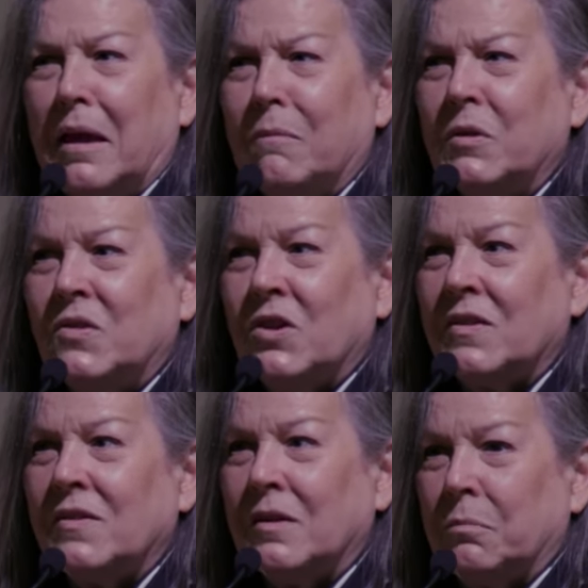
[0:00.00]
it was
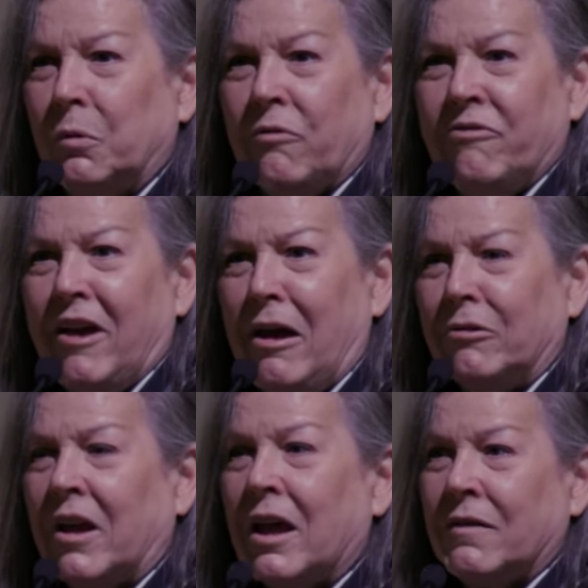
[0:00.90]
just a
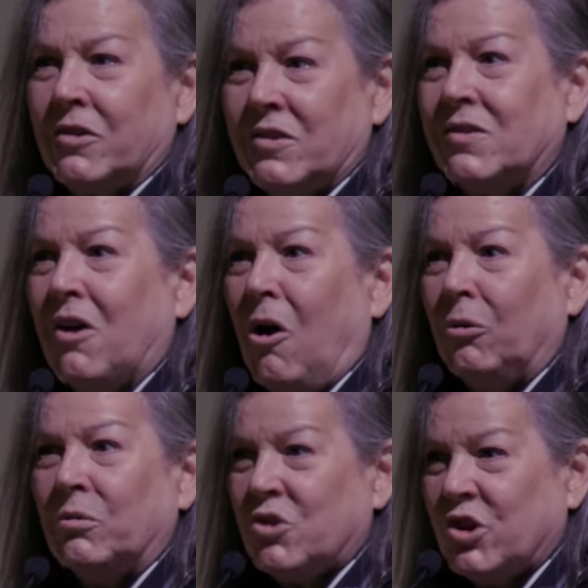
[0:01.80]
profound kind of
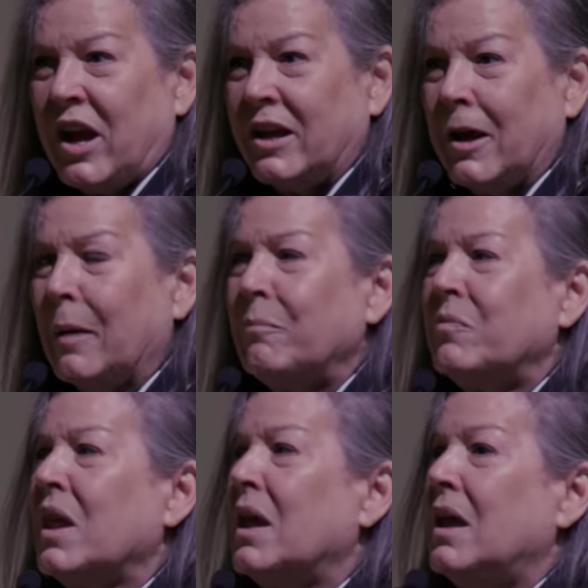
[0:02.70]
gestalt shakeup.
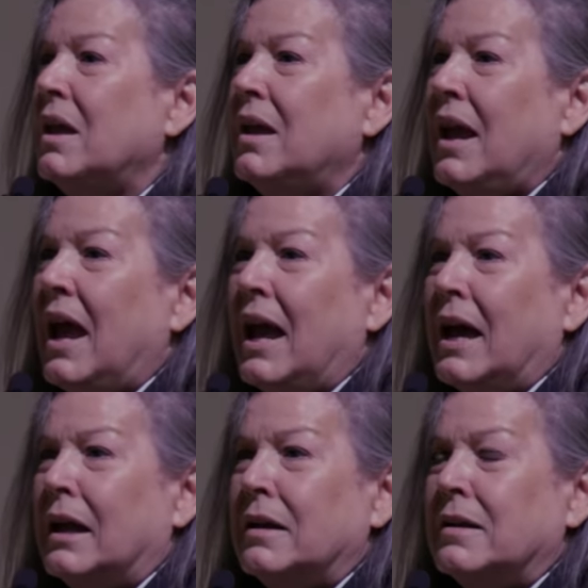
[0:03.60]

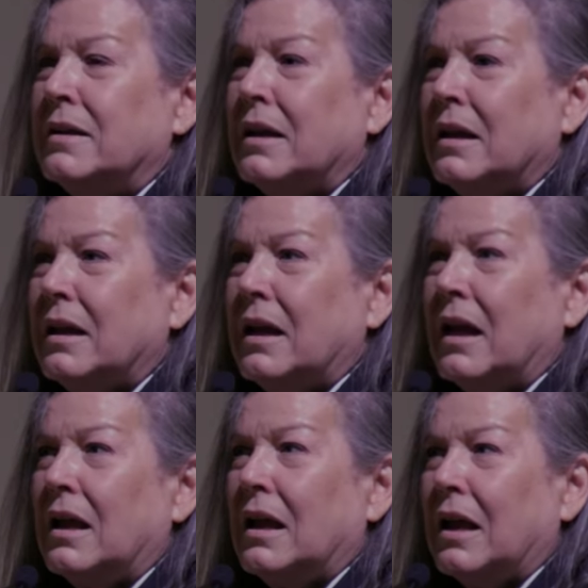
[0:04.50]
And
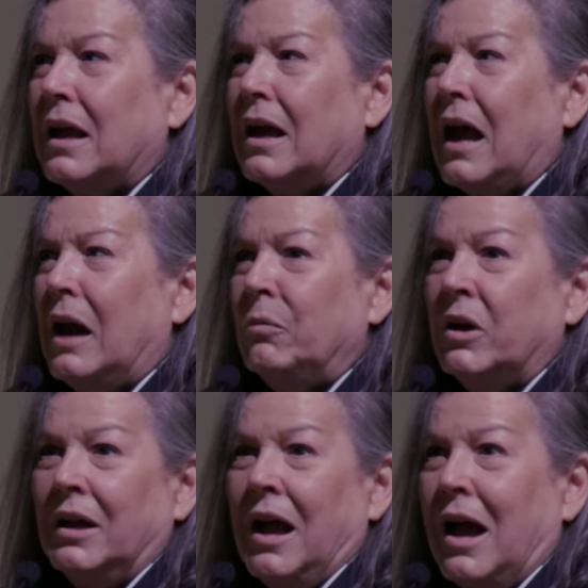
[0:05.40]
I
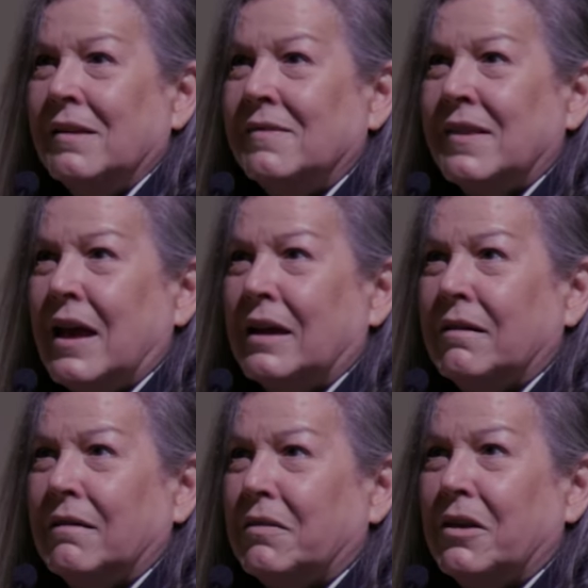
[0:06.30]
realized
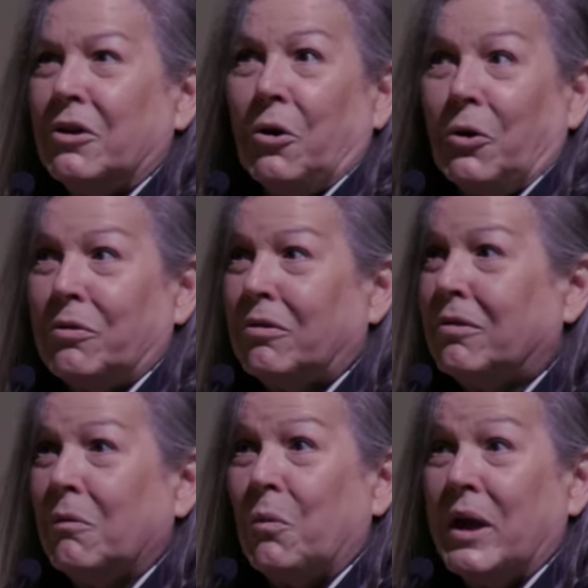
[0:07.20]
that the
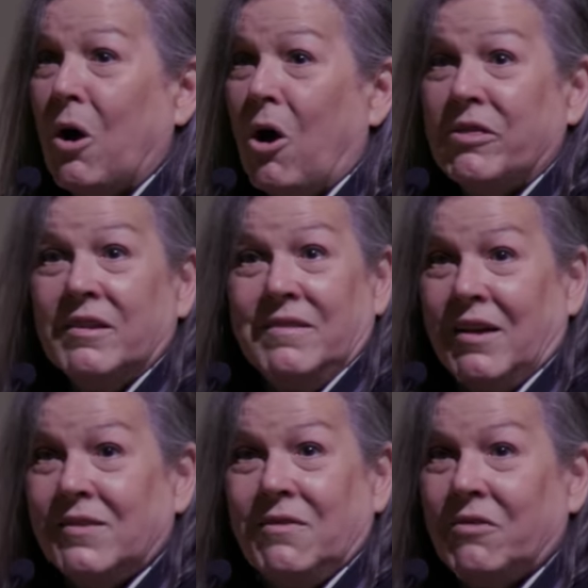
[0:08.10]
earth, we are the
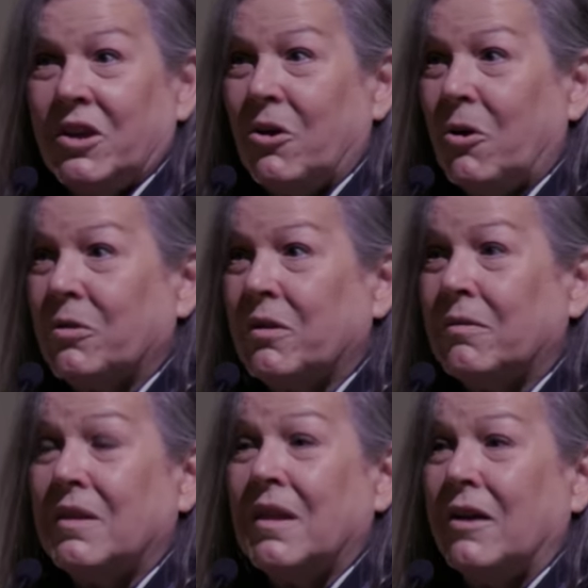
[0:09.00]
dust of the
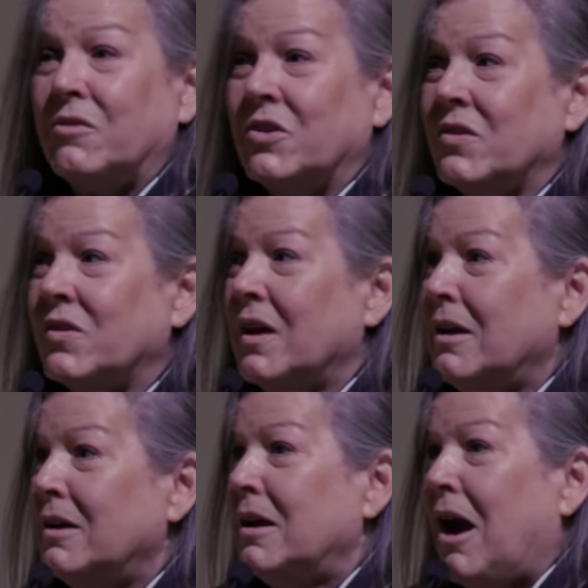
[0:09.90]
earth, not just
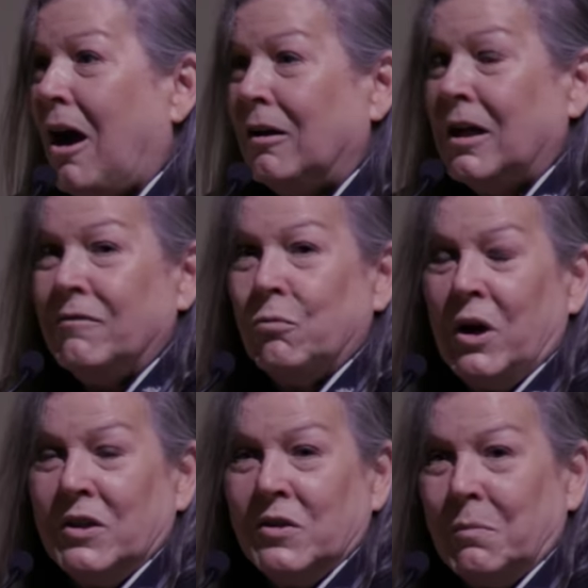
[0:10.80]
our loved
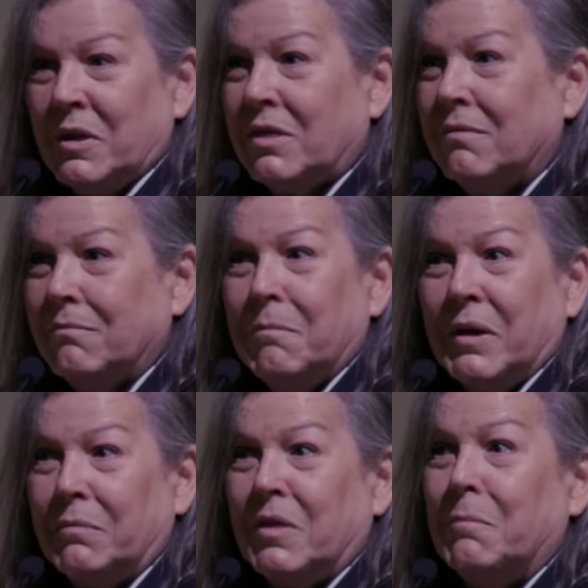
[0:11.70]
ones, but
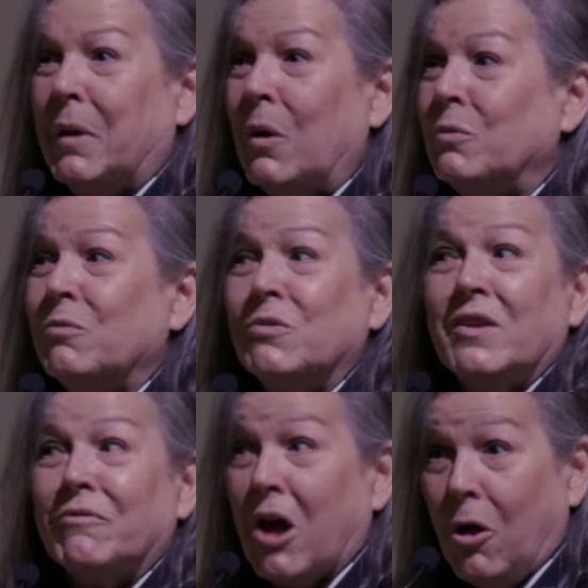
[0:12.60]
the, the
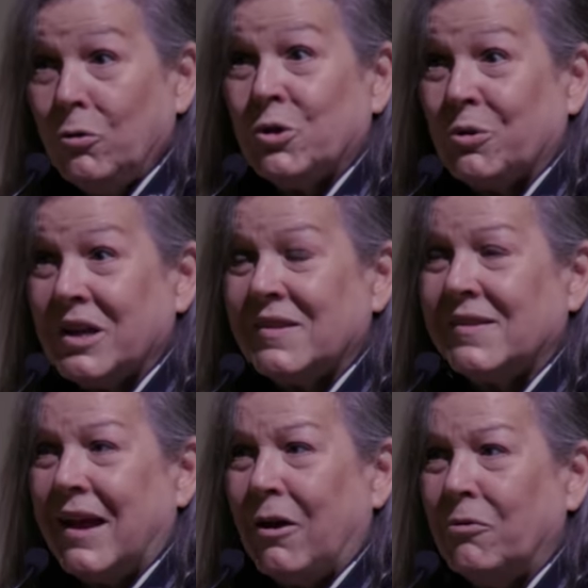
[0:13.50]
bones of culture
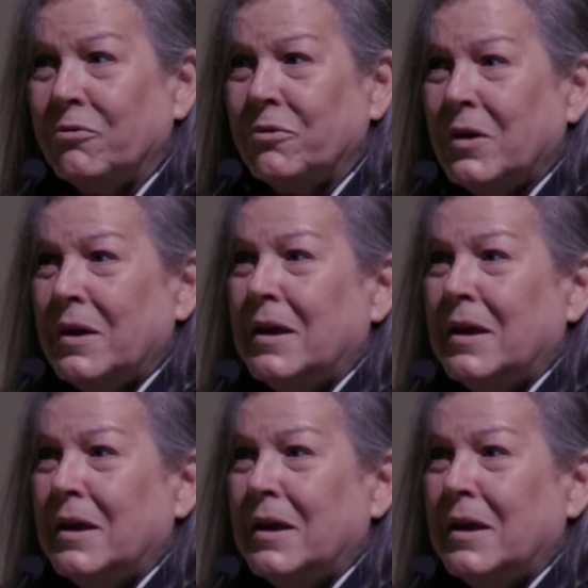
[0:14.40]
itself